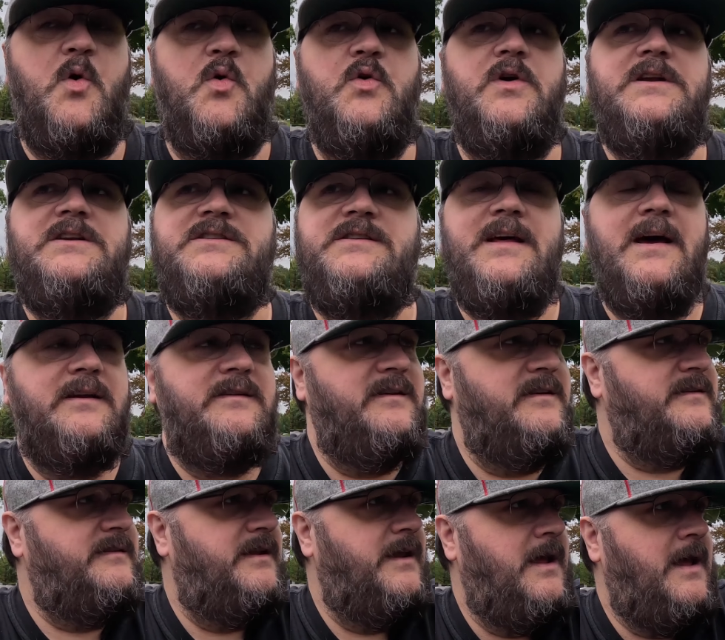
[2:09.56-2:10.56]
Orange,
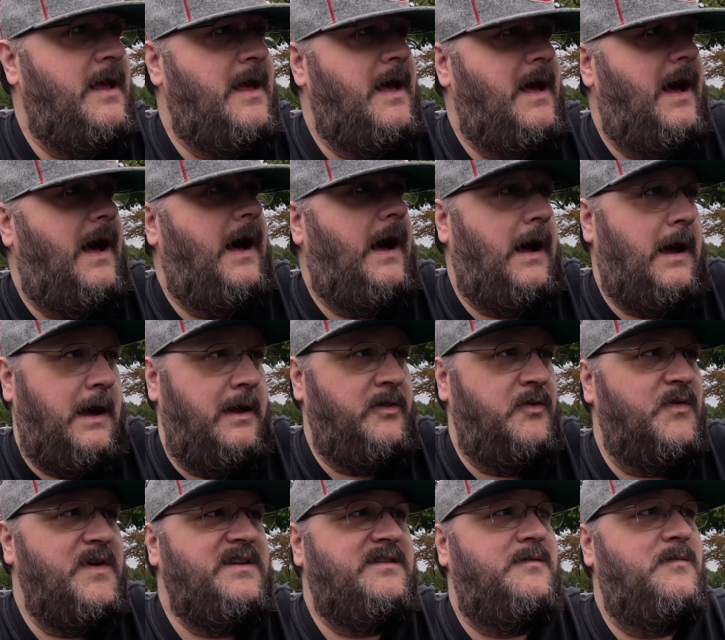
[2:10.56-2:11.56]
Texas. Uh, and
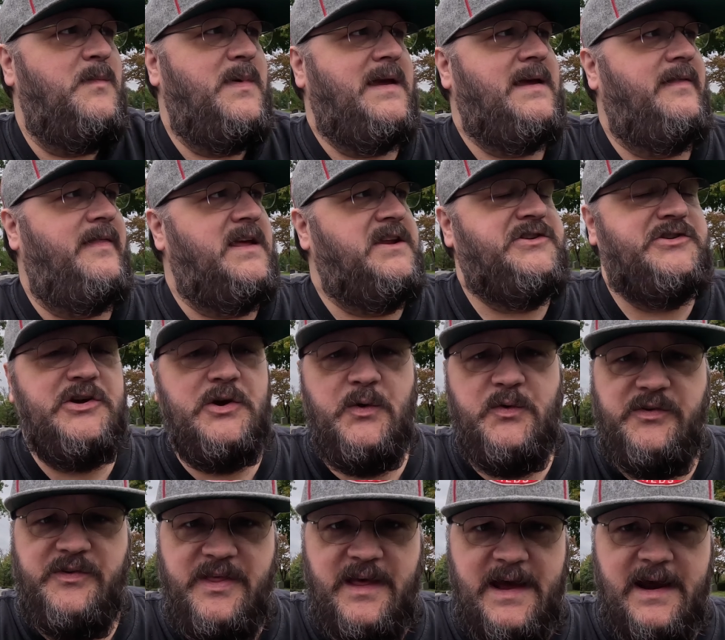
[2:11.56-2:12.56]
the reason being they
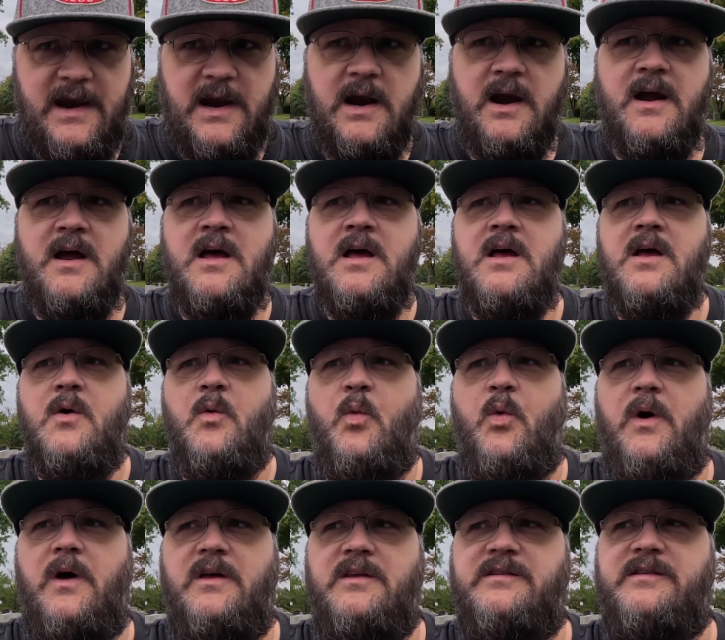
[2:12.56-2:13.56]
chose there
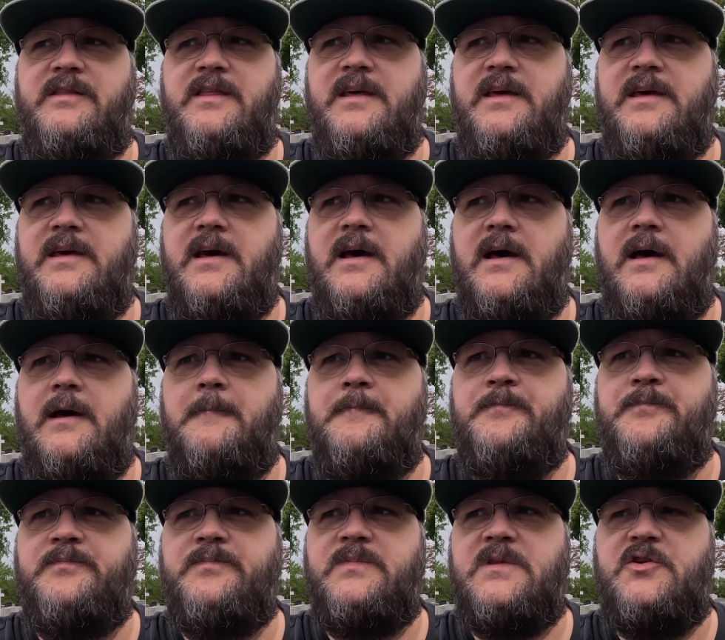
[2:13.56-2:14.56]
was the uh,
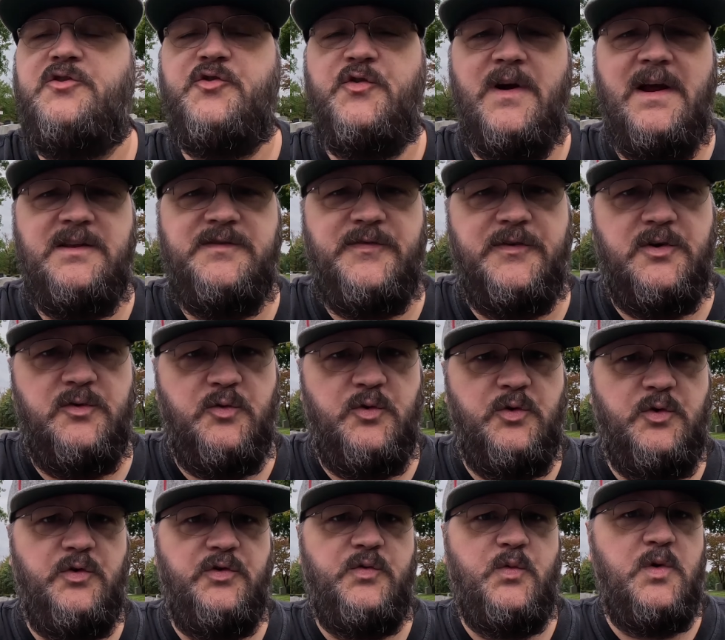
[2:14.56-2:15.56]
transfer
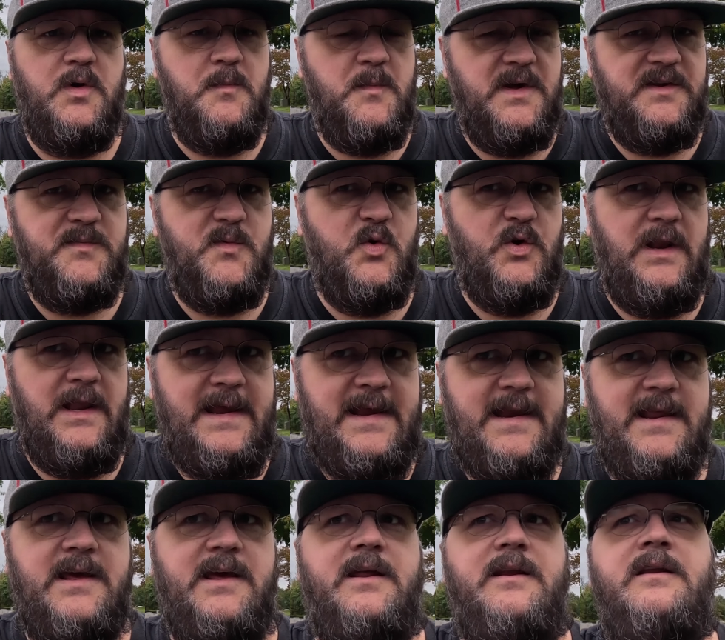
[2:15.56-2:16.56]
rules were much more
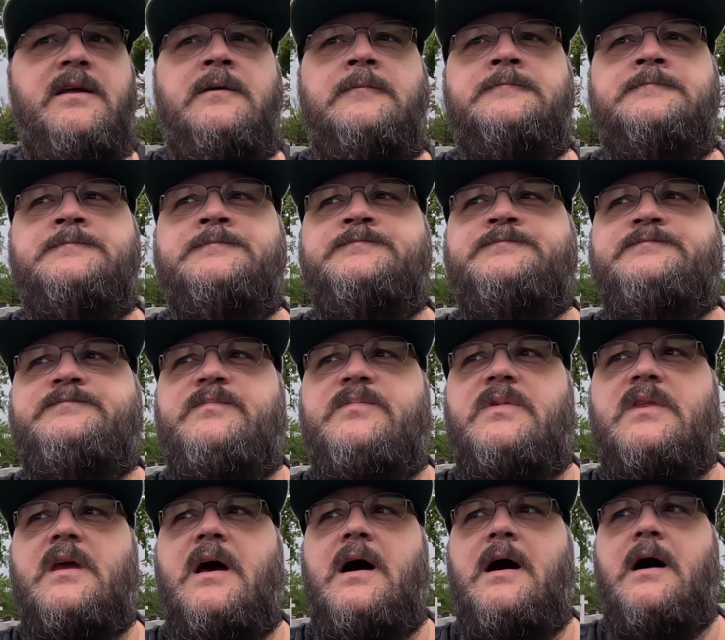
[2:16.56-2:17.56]
lenient
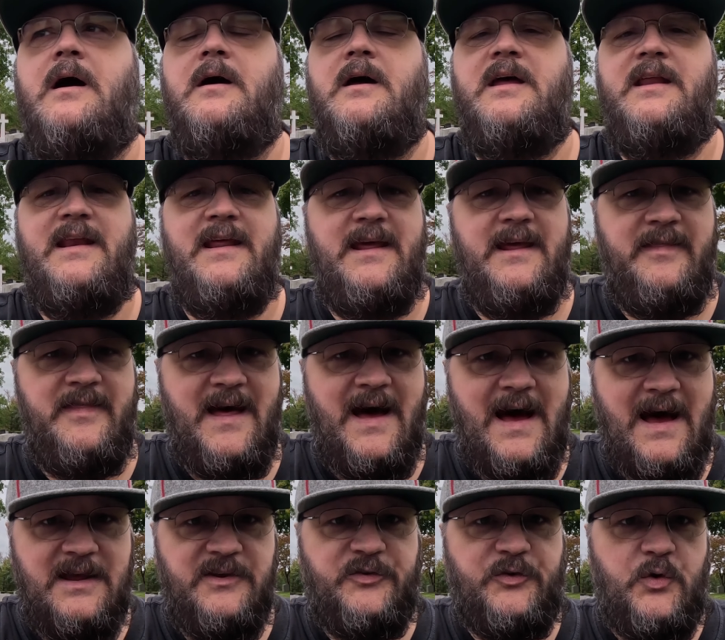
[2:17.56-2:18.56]
uh, in, the, in the
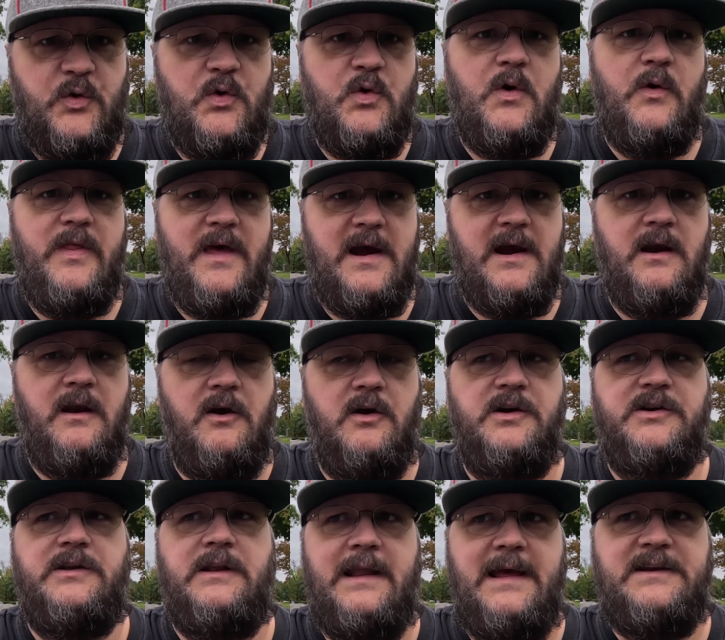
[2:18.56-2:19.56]
high school there at
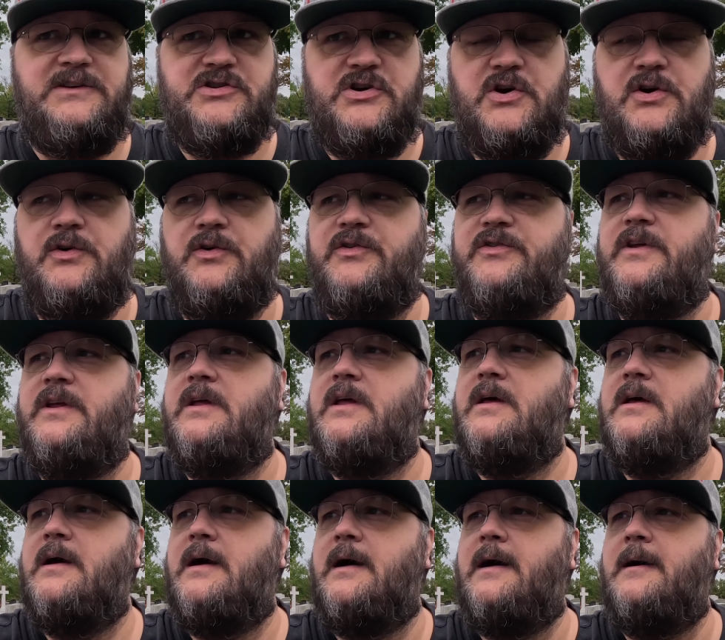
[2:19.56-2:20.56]
Lake Charles.
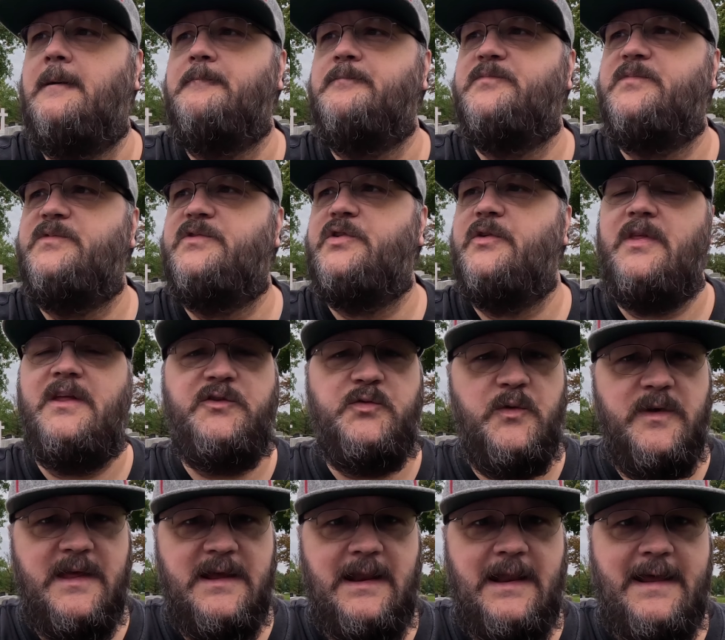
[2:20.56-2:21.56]
Um, so that's
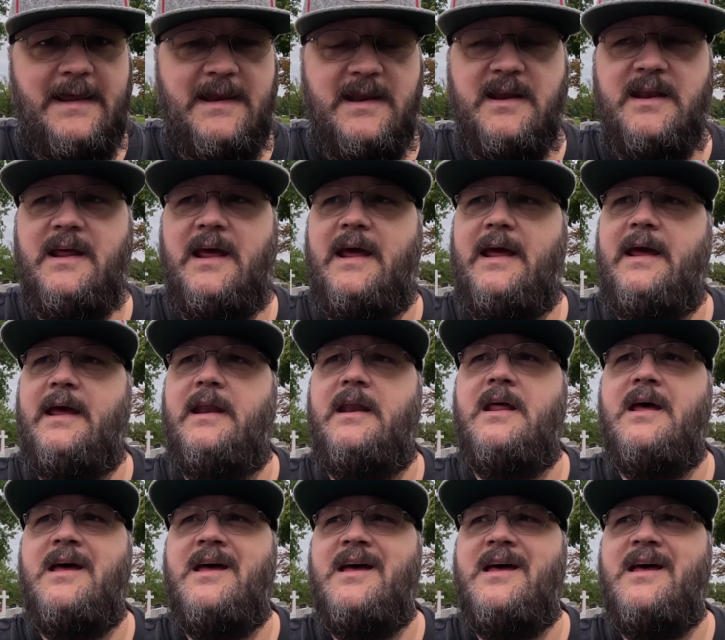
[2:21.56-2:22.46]
where they landed, and